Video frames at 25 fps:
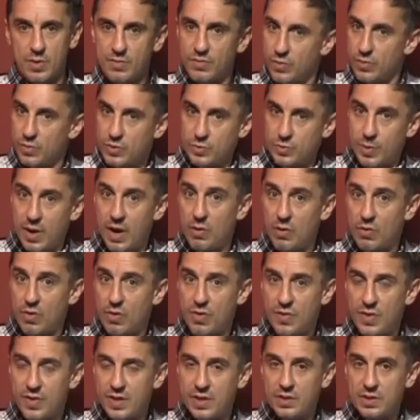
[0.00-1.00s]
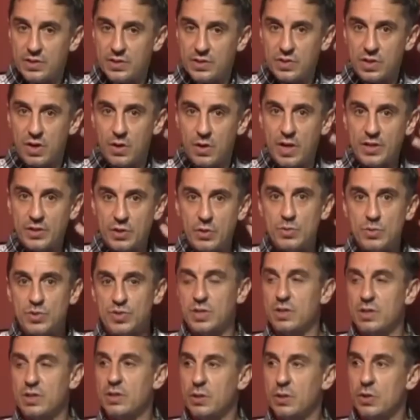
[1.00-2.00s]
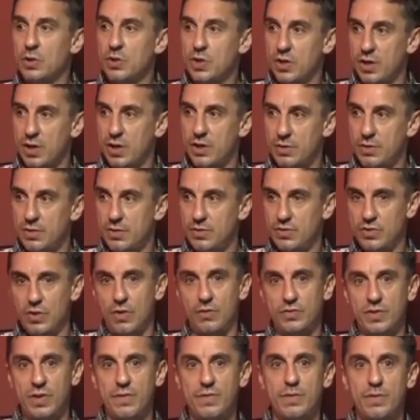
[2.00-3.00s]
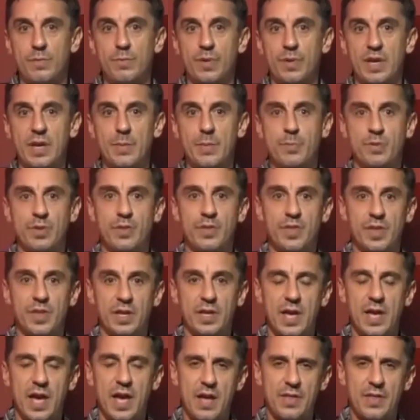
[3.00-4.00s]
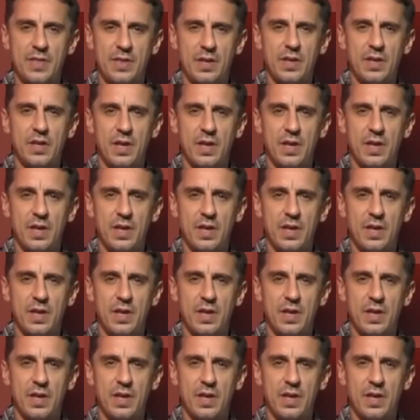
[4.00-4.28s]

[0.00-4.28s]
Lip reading: be influenced by other things. So I do still look at sort of different people and think, yeah,